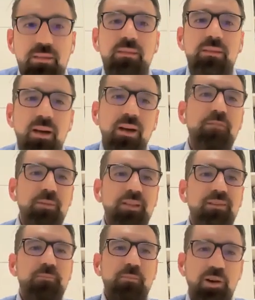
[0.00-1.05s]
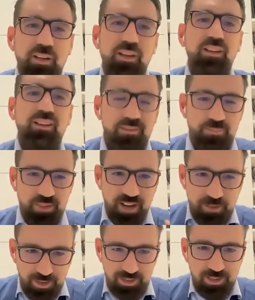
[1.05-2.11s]
and time in the market and
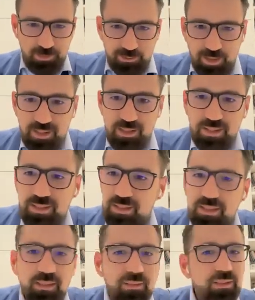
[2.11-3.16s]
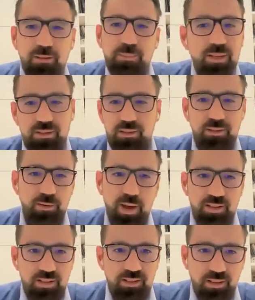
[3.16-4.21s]
time in the trenches, even the best
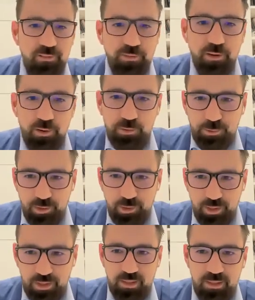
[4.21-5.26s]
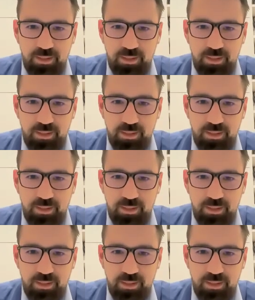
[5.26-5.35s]
interactions can fall short.